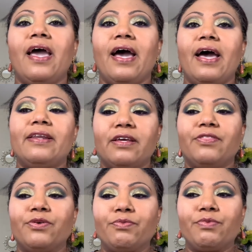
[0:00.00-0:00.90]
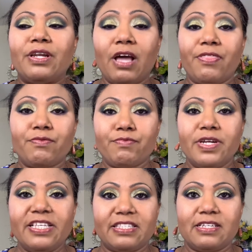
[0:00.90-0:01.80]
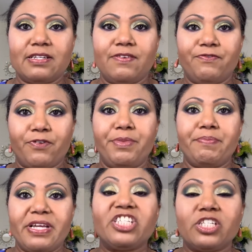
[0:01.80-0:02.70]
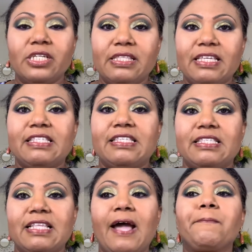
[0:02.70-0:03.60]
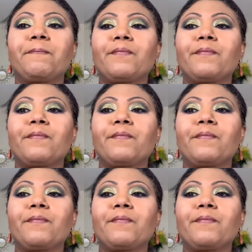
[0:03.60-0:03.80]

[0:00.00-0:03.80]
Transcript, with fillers: And the another reason for me mentioning this is that